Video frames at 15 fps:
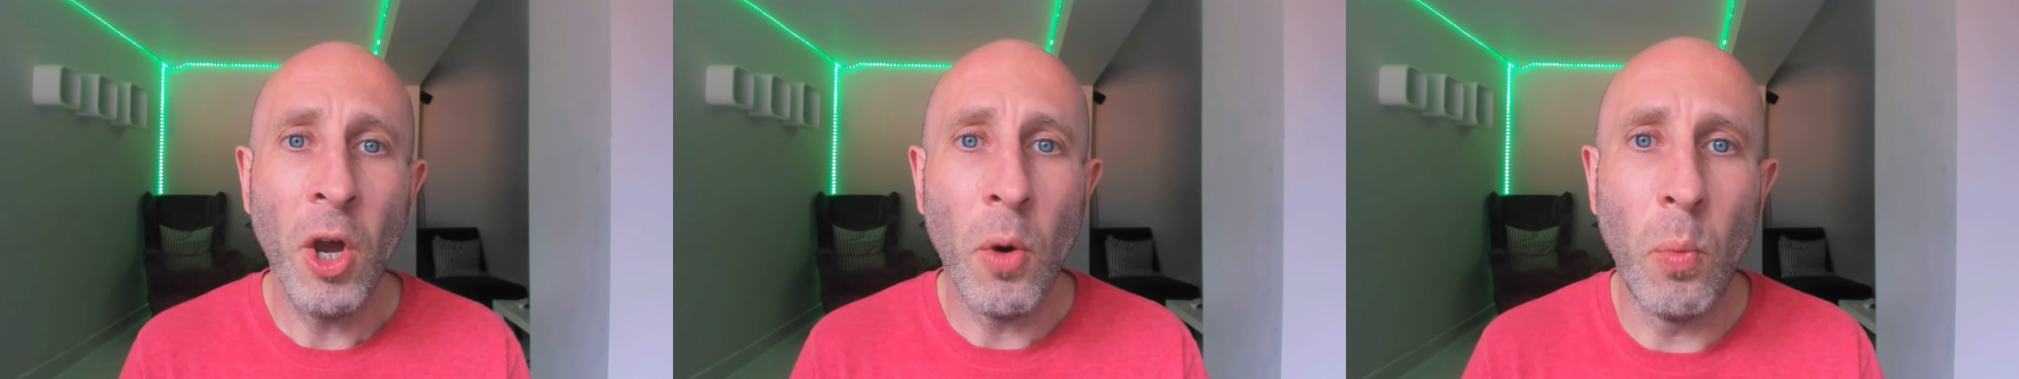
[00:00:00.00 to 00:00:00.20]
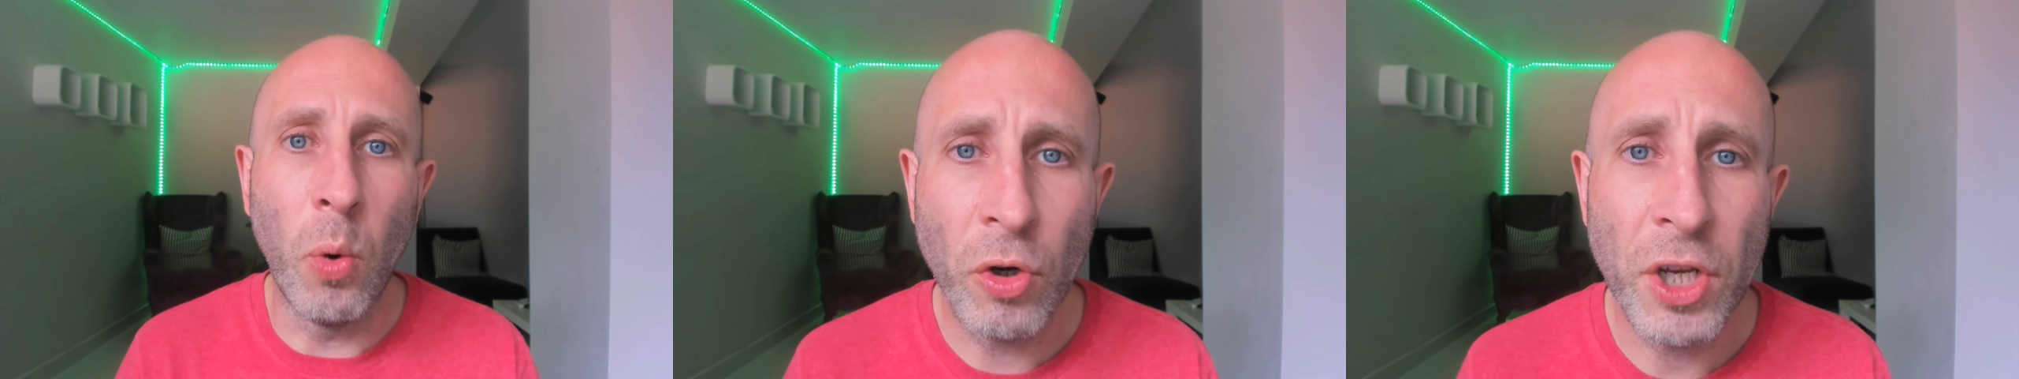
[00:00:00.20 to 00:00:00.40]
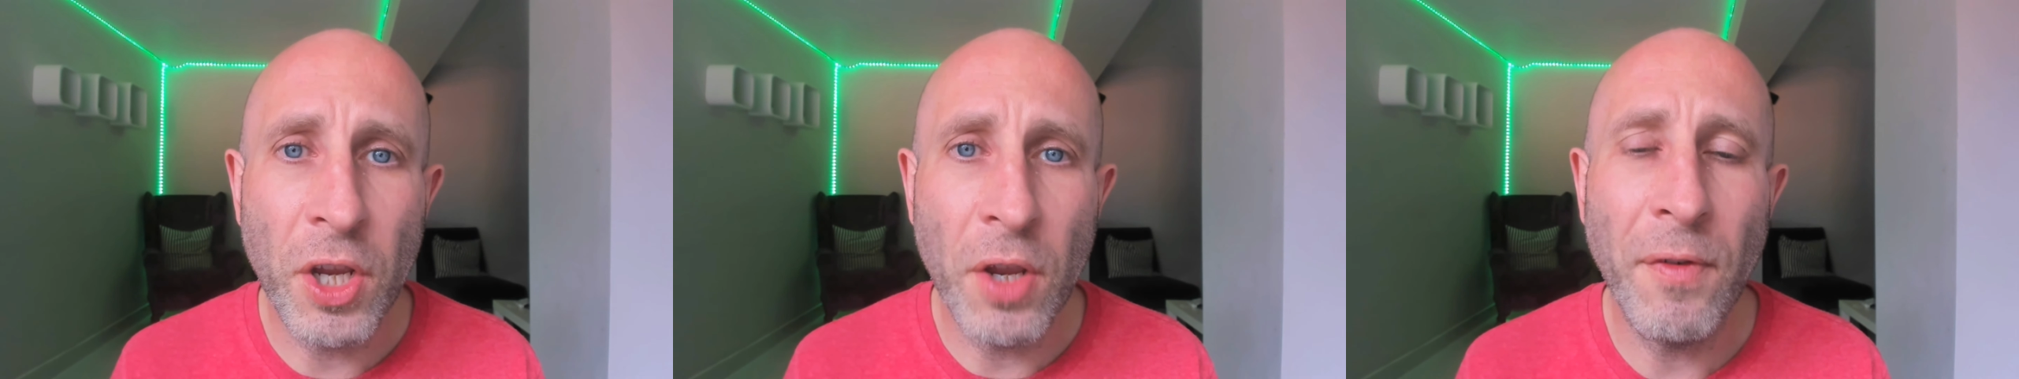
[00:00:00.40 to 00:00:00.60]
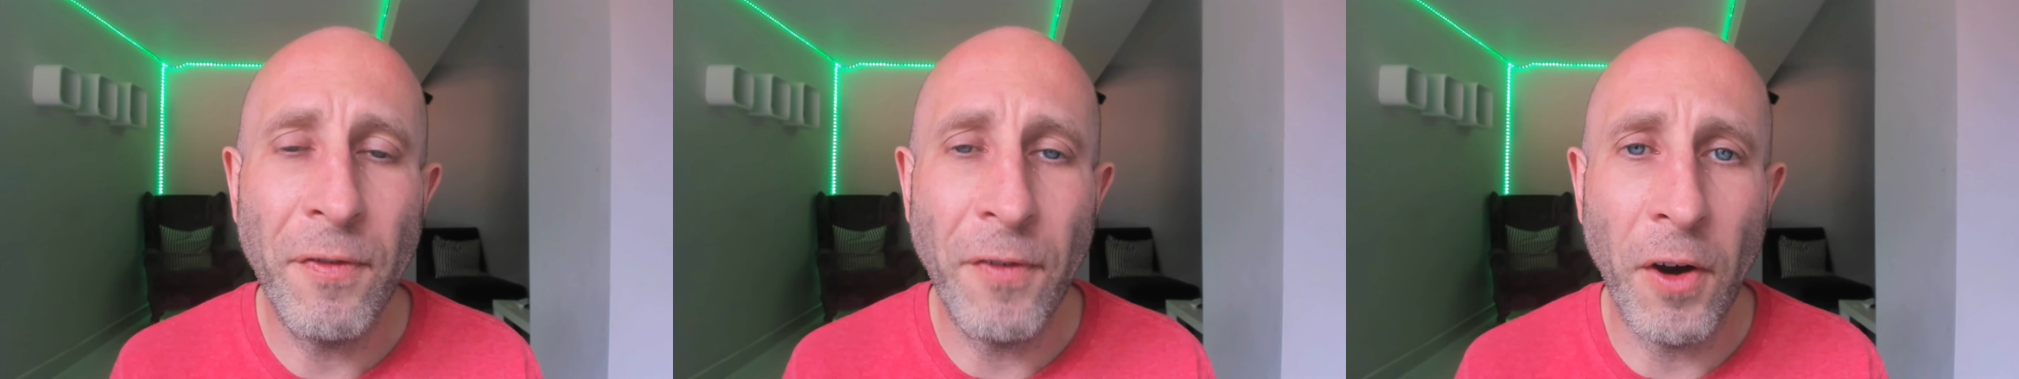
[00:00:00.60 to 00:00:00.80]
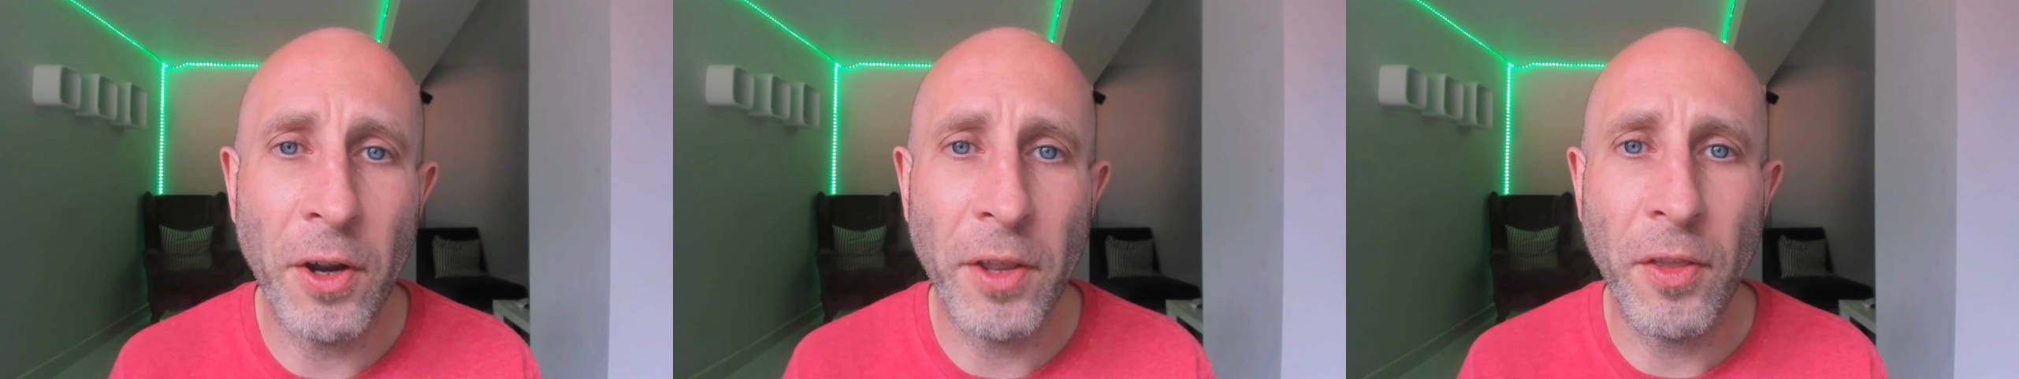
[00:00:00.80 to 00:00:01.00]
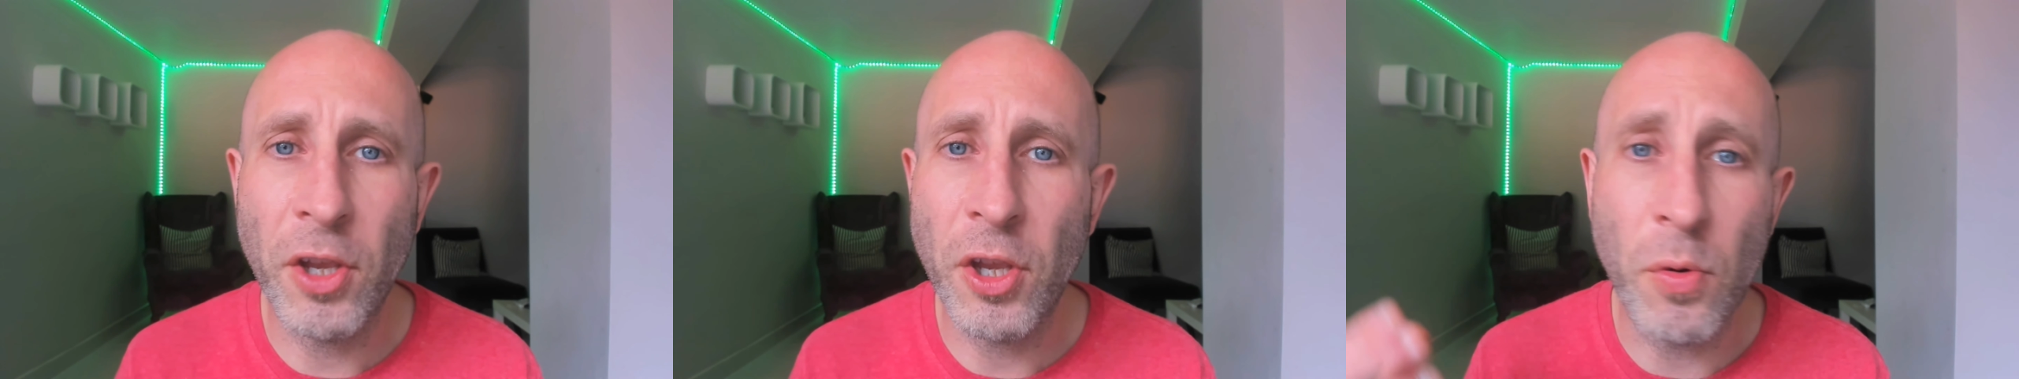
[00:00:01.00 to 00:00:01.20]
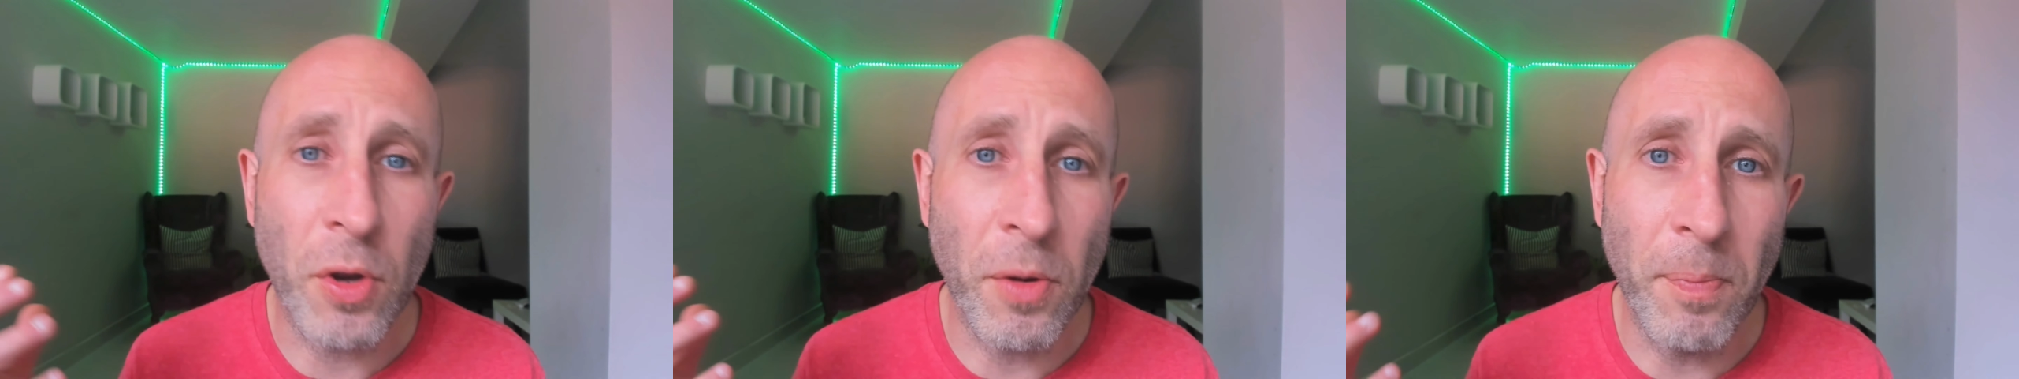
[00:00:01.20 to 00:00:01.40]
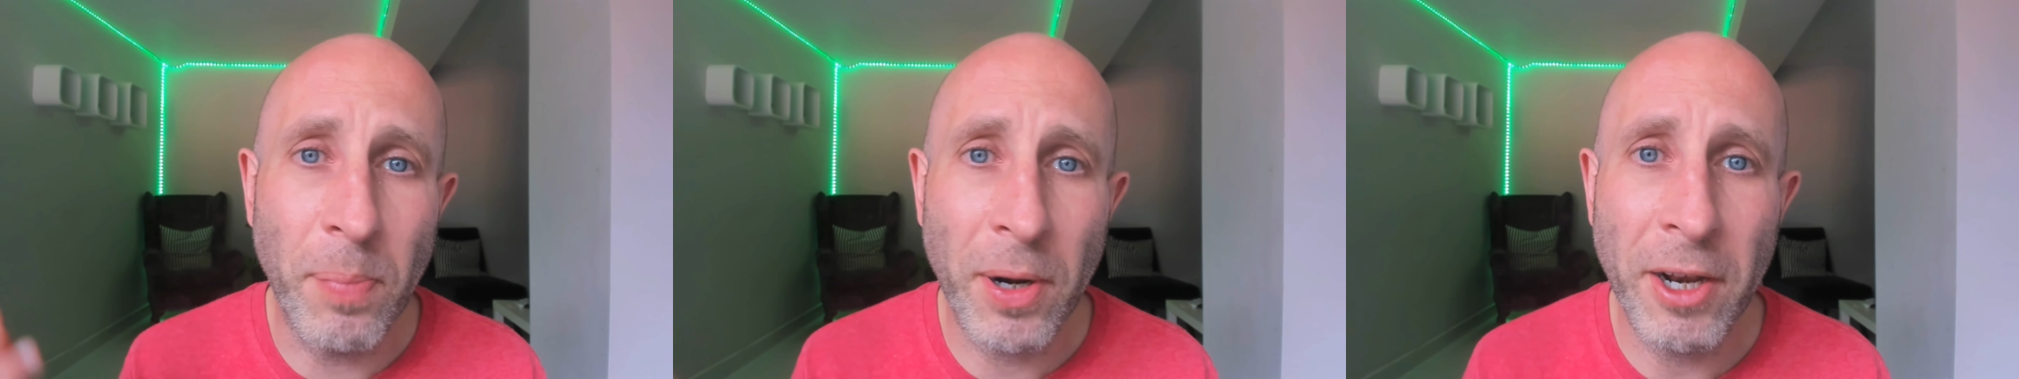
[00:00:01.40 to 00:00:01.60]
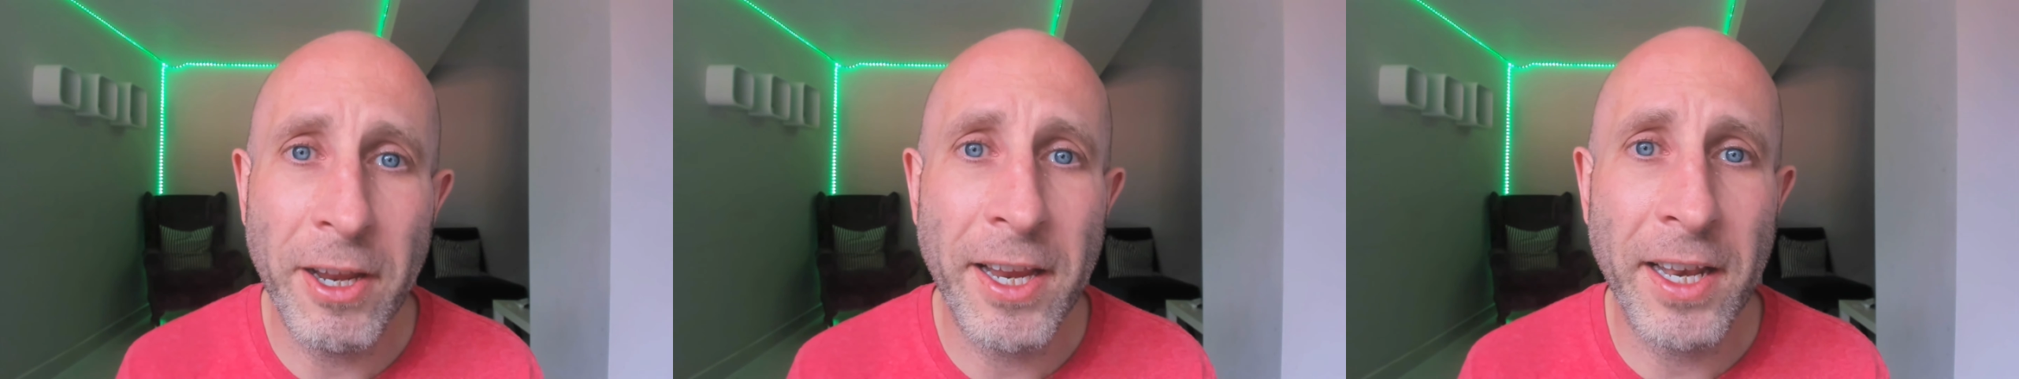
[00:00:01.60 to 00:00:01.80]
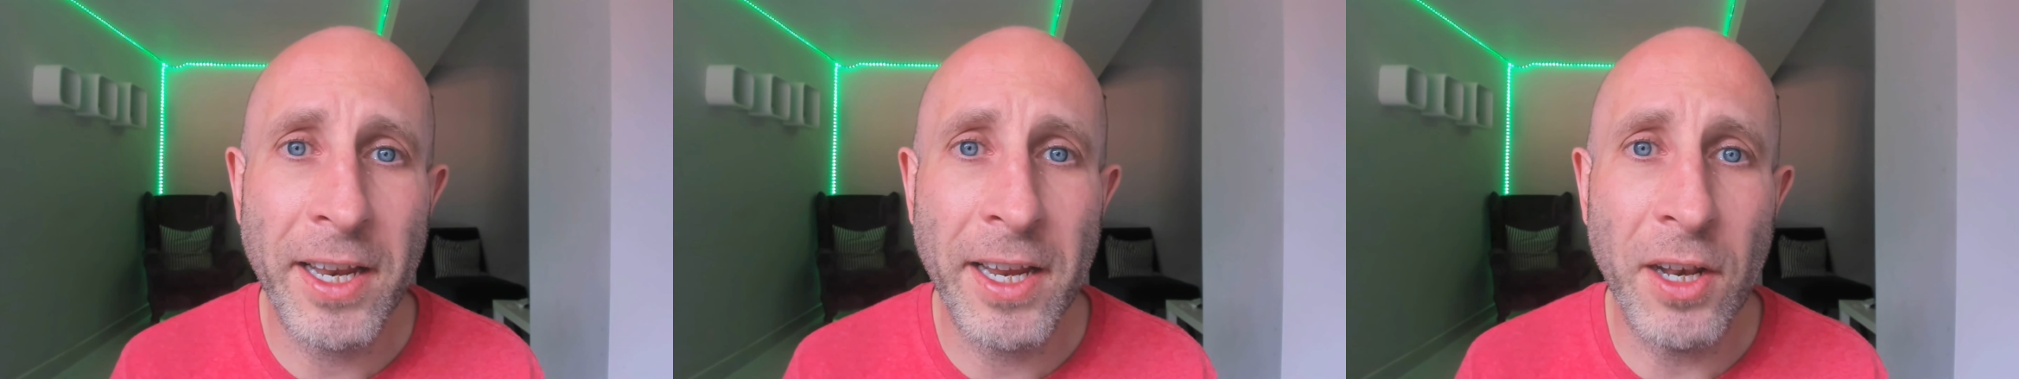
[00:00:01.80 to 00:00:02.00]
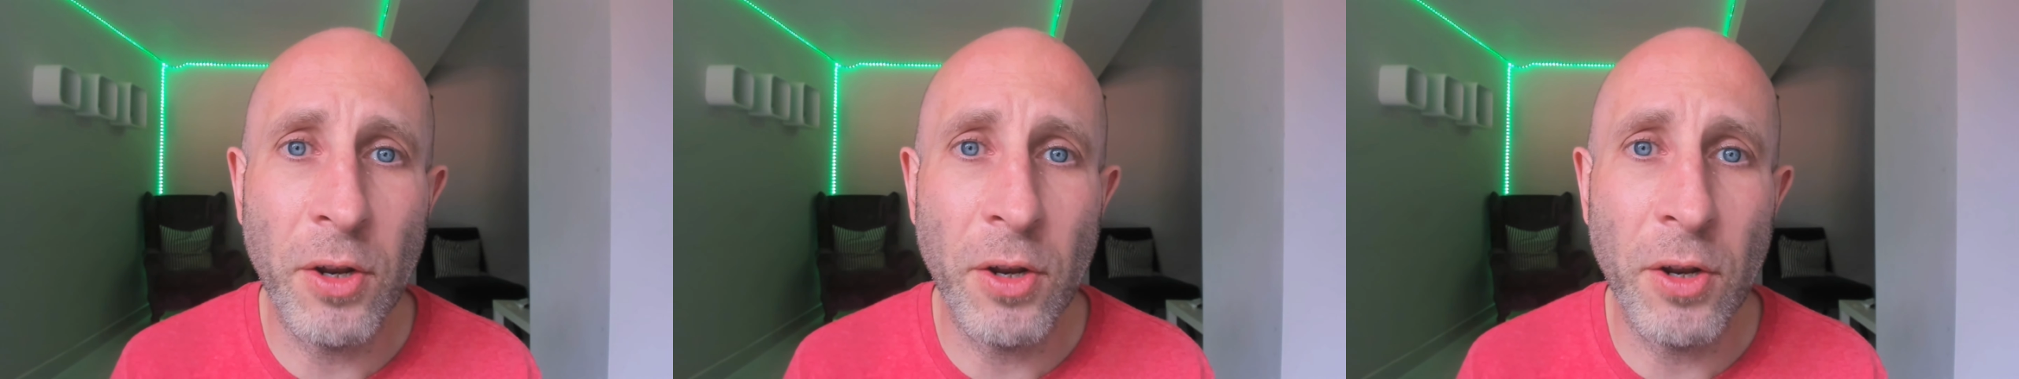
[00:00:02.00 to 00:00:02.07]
What do you find that you completely